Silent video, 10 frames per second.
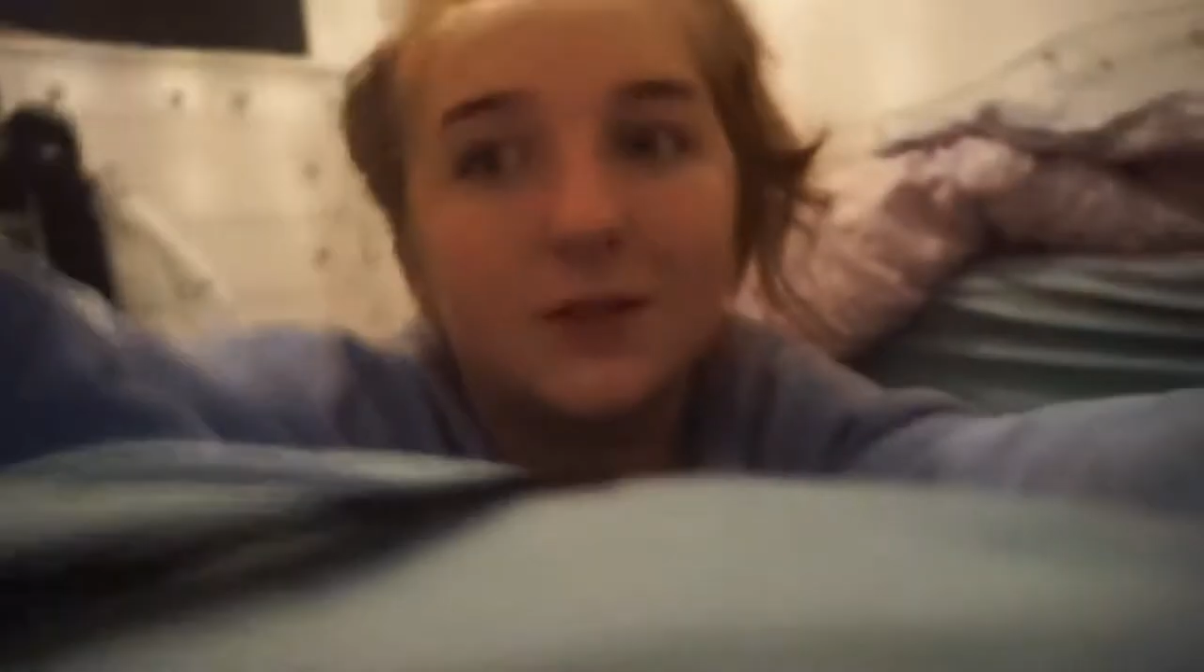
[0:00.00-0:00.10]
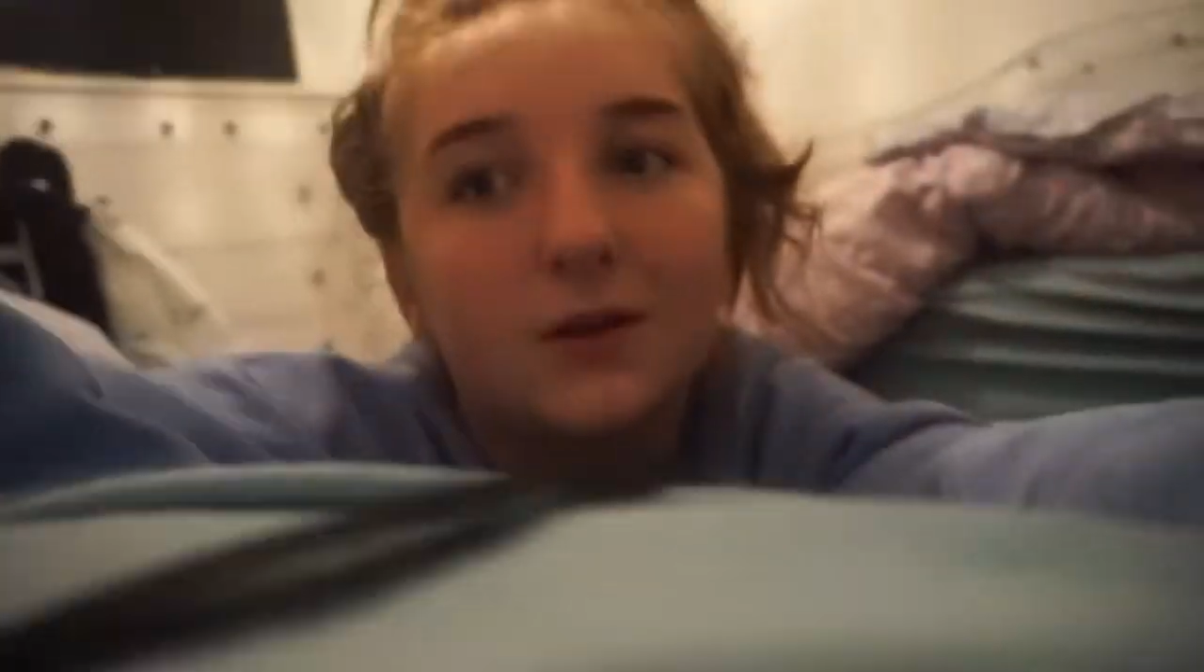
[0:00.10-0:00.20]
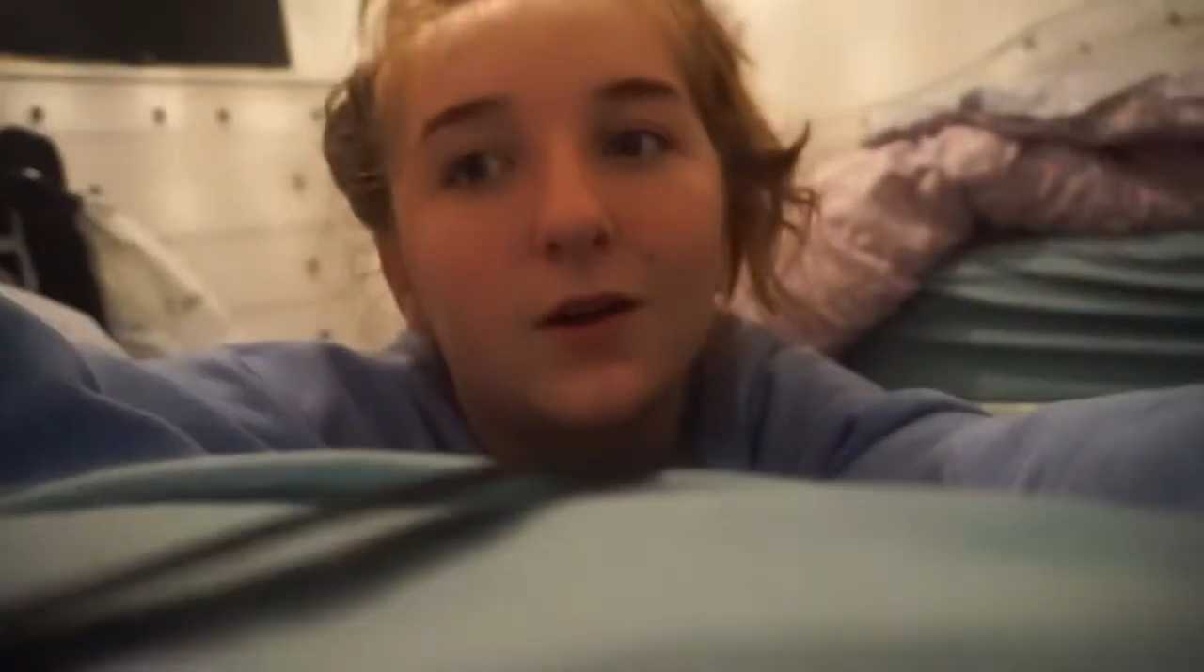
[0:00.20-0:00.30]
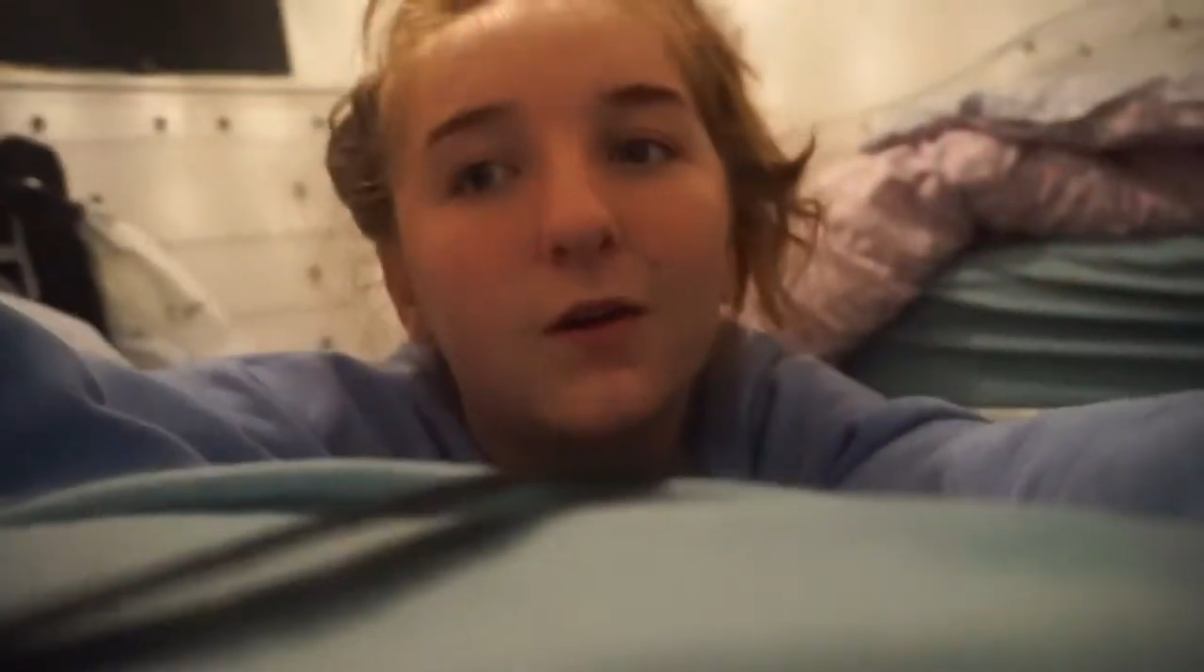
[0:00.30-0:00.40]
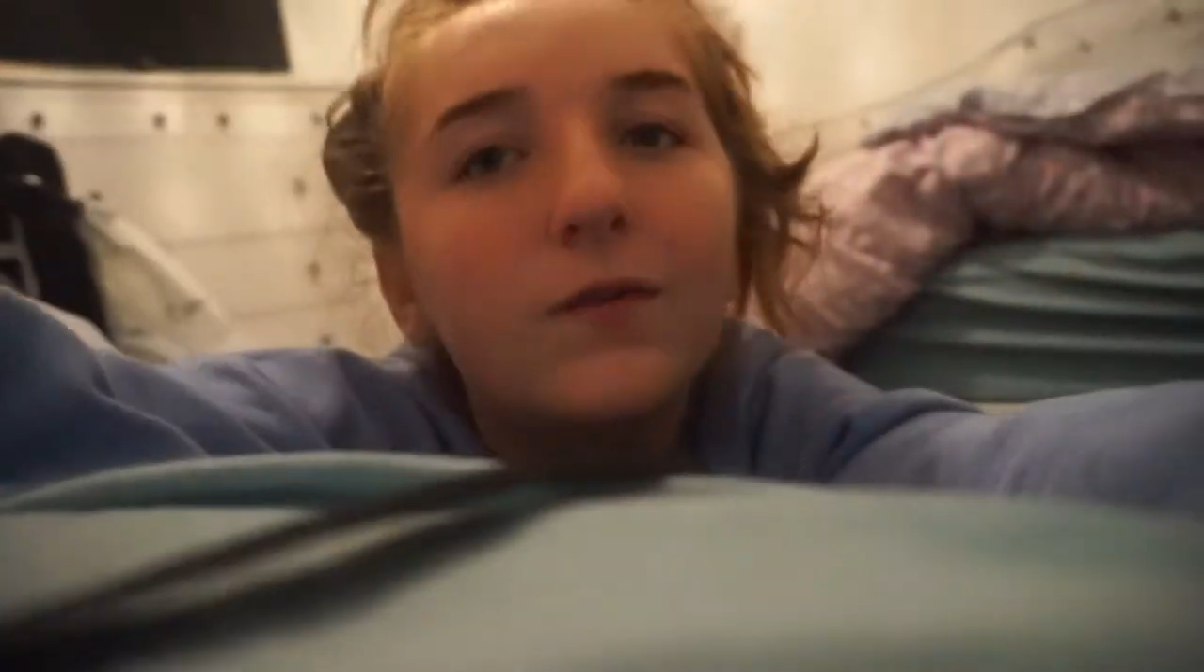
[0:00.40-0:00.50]

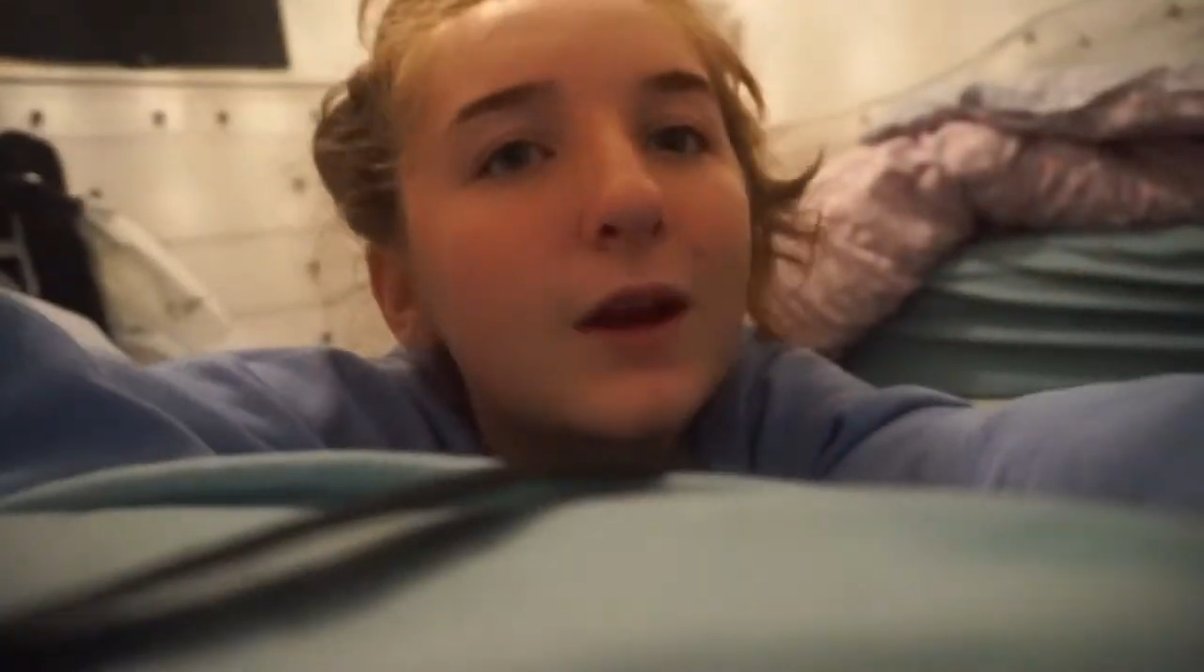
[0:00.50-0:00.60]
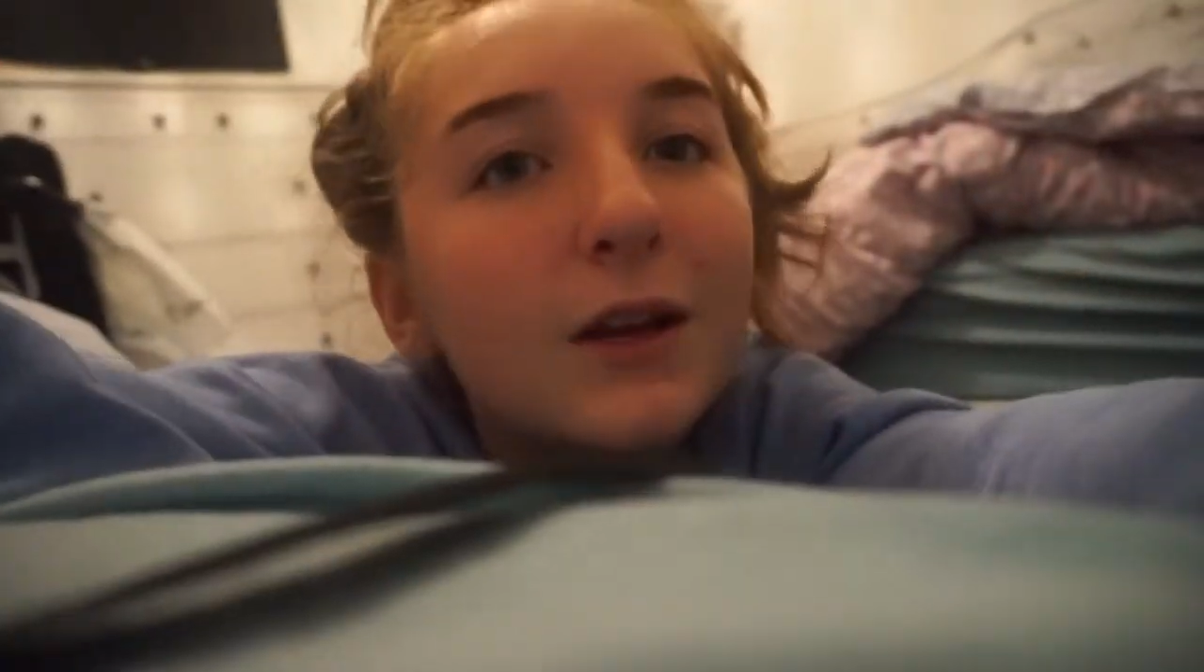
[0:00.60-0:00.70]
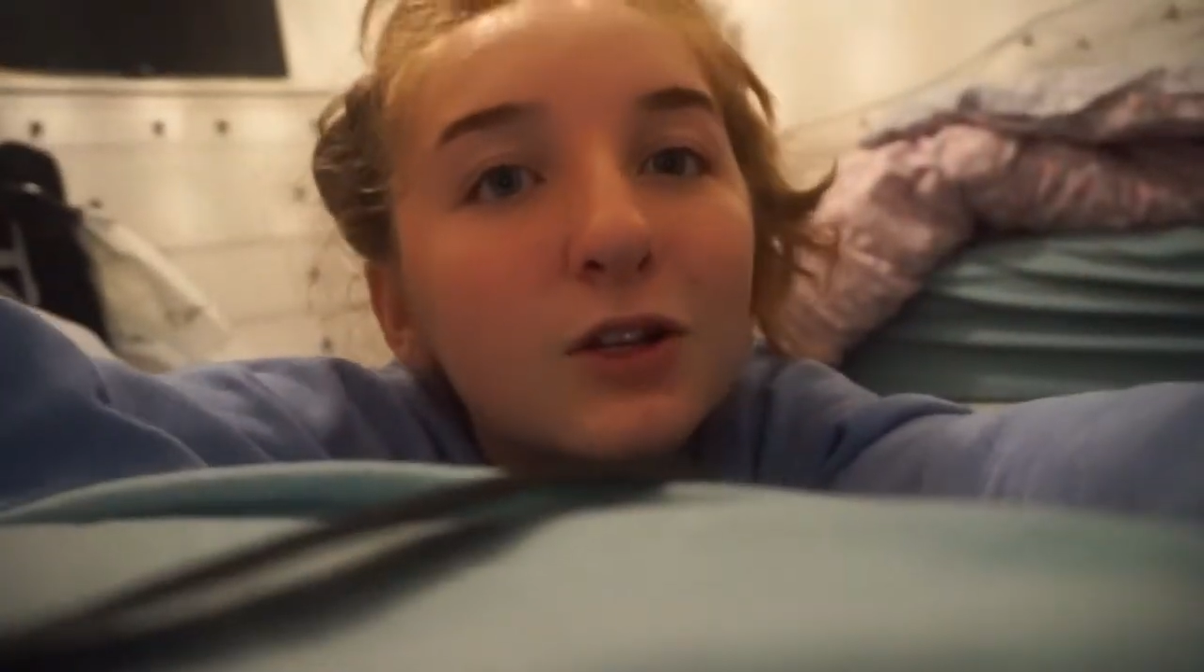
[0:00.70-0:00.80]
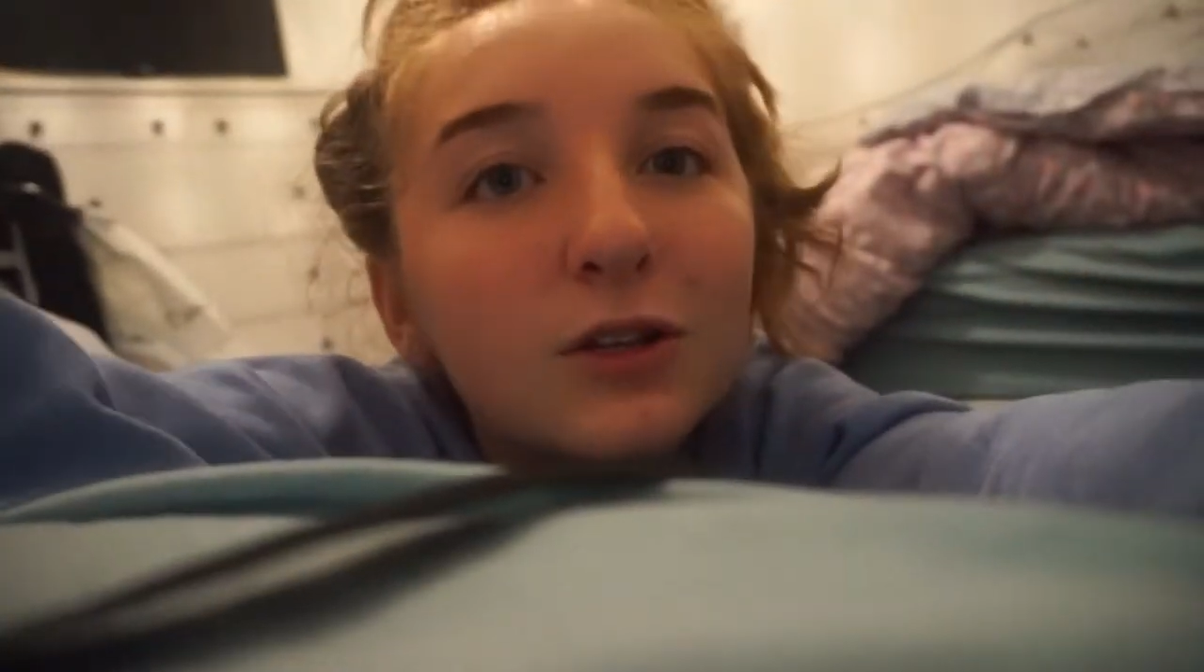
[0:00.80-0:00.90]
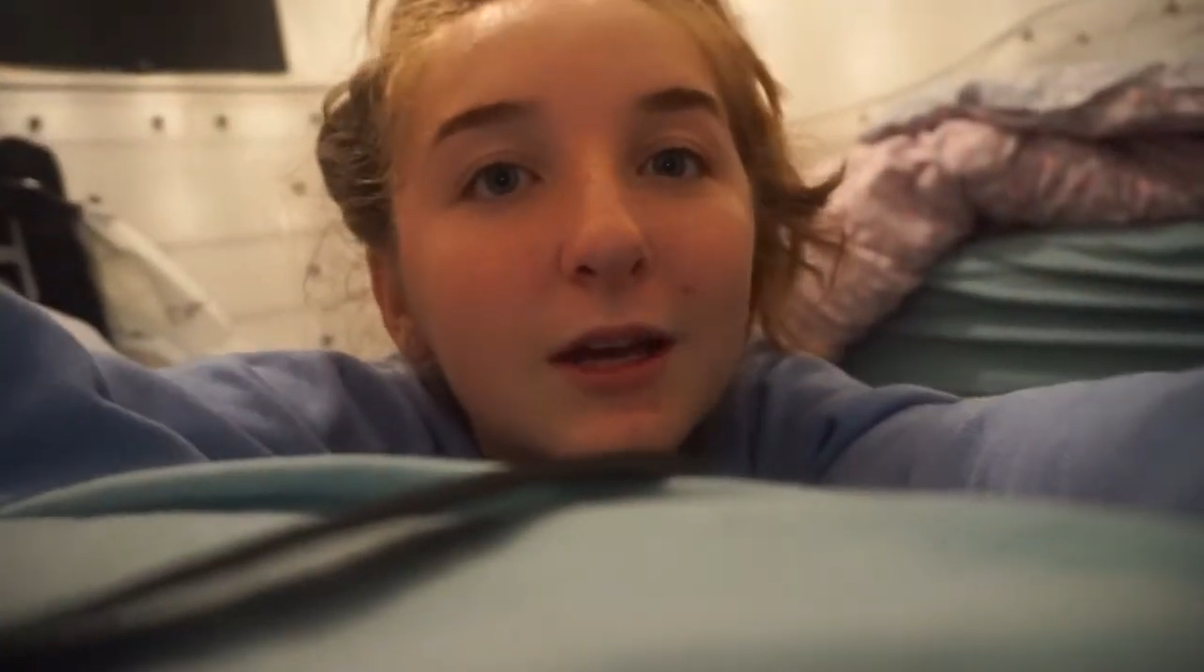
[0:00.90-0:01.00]
so hopefully I
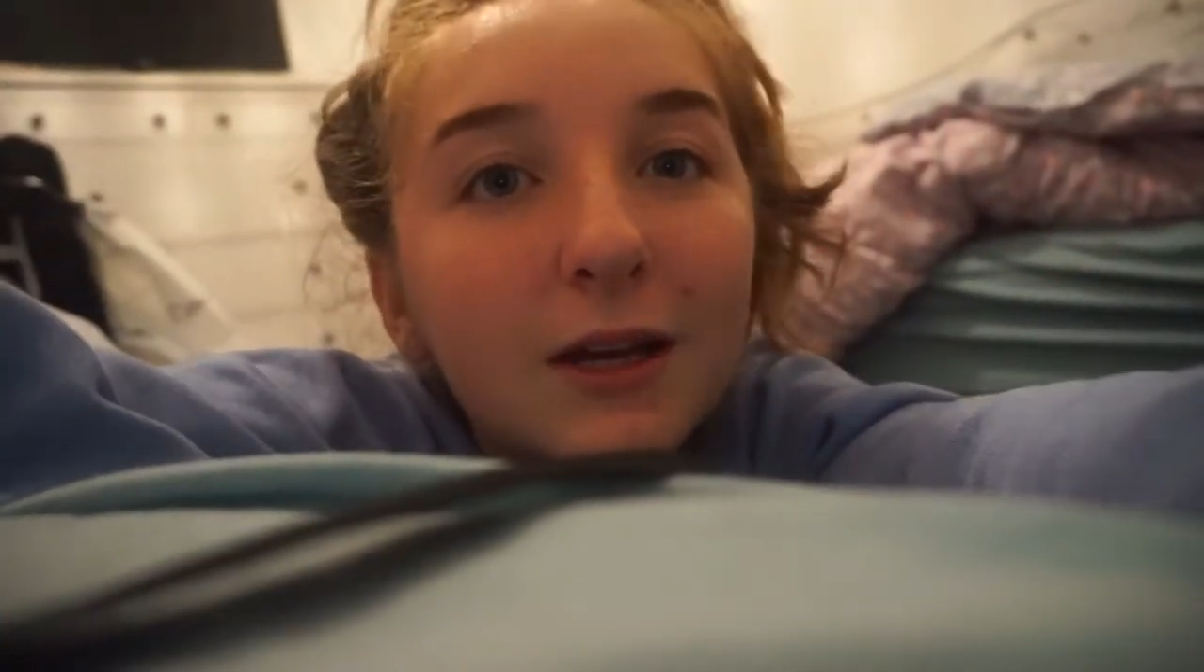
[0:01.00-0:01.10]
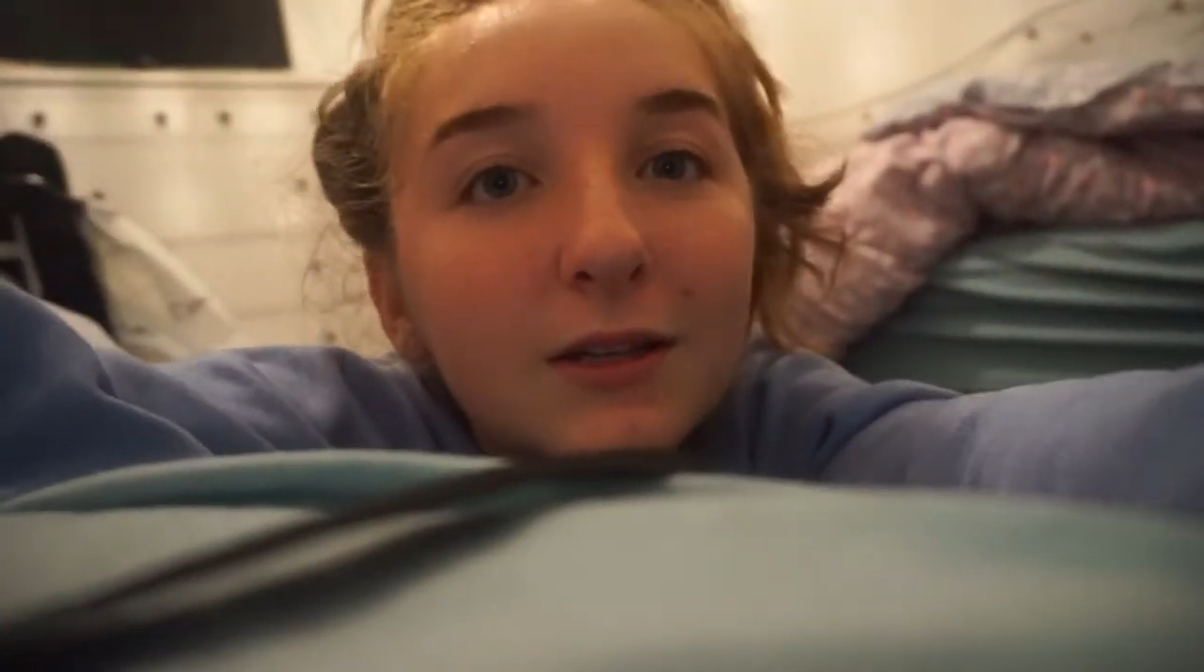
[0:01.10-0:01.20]
can just take